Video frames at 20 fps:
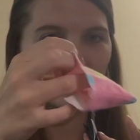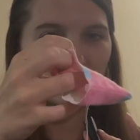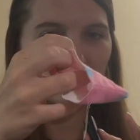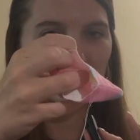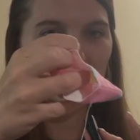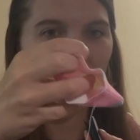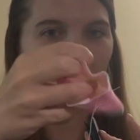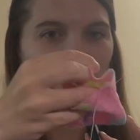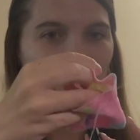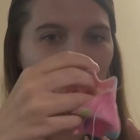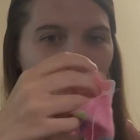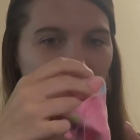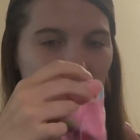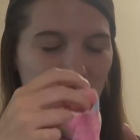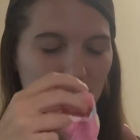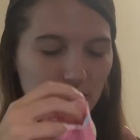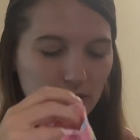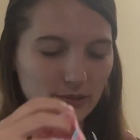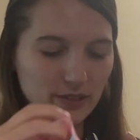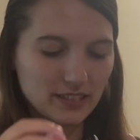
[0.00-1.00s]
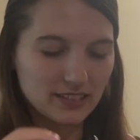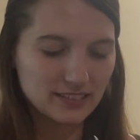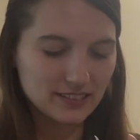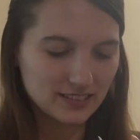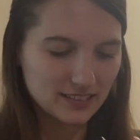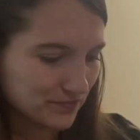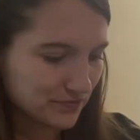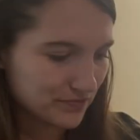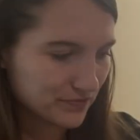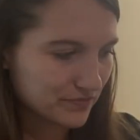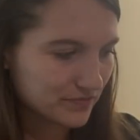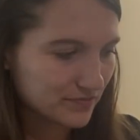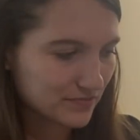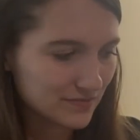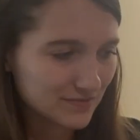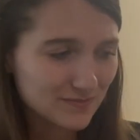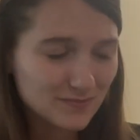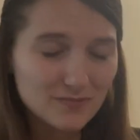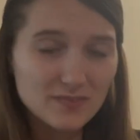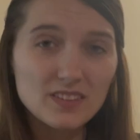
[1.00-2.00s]
There's nothing to it.
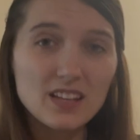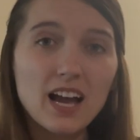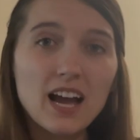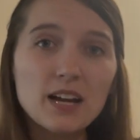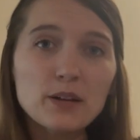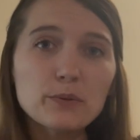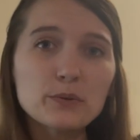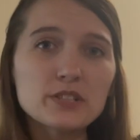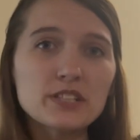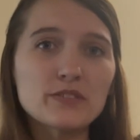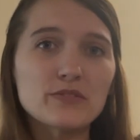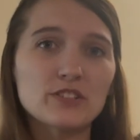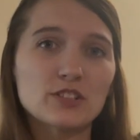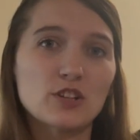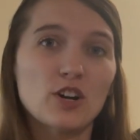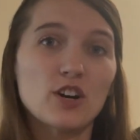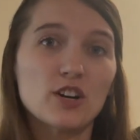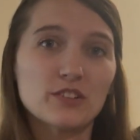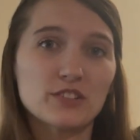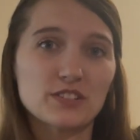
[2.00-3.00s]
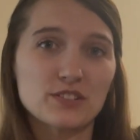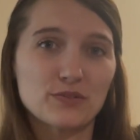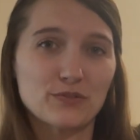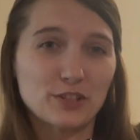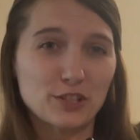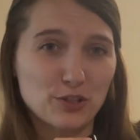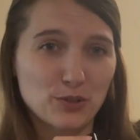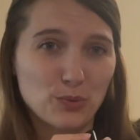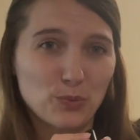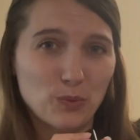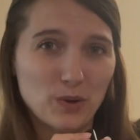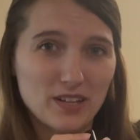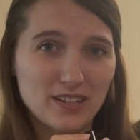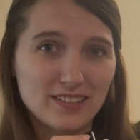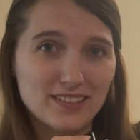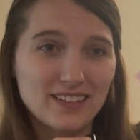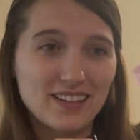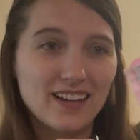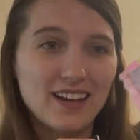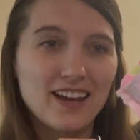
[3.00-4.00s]
I wouldn't even call this version
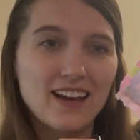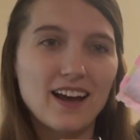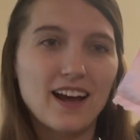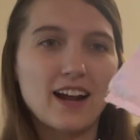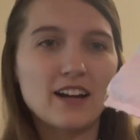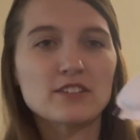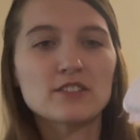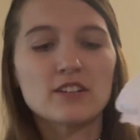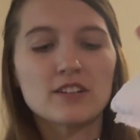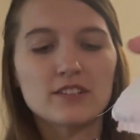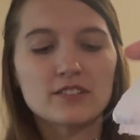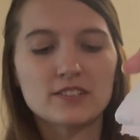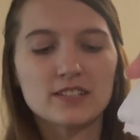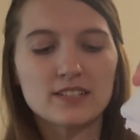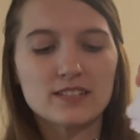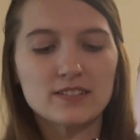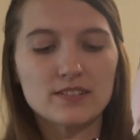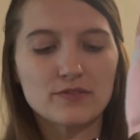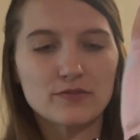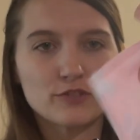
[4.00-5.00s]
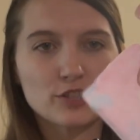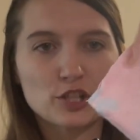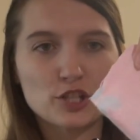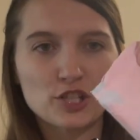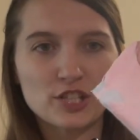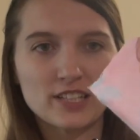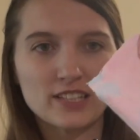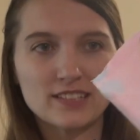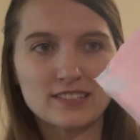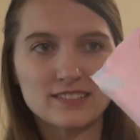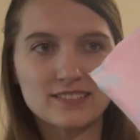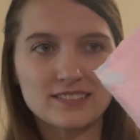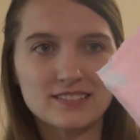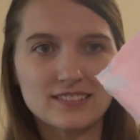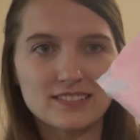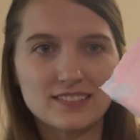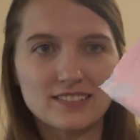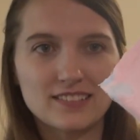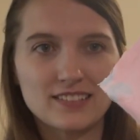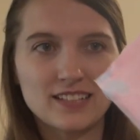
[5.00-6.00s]
1. I'd call this version
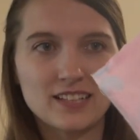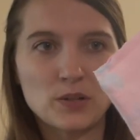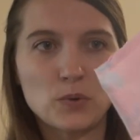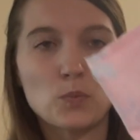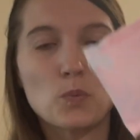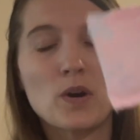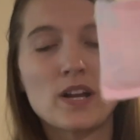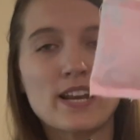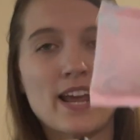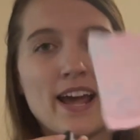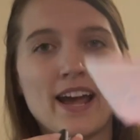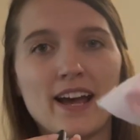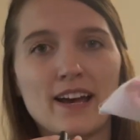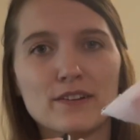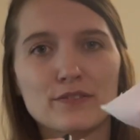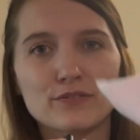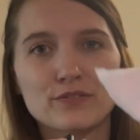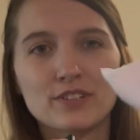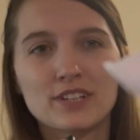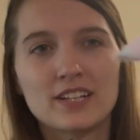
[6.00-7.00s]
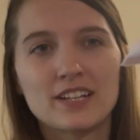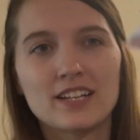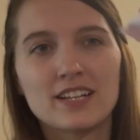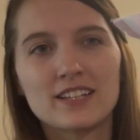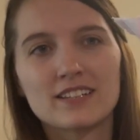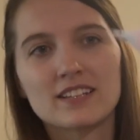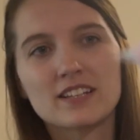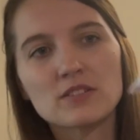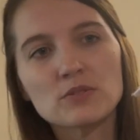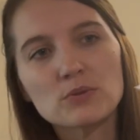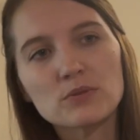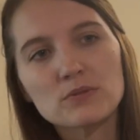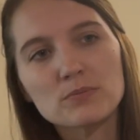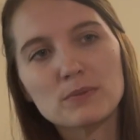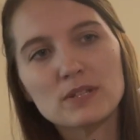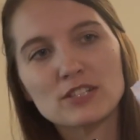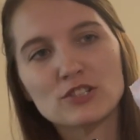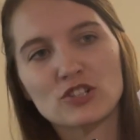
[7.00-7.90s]
like 1/2. This was me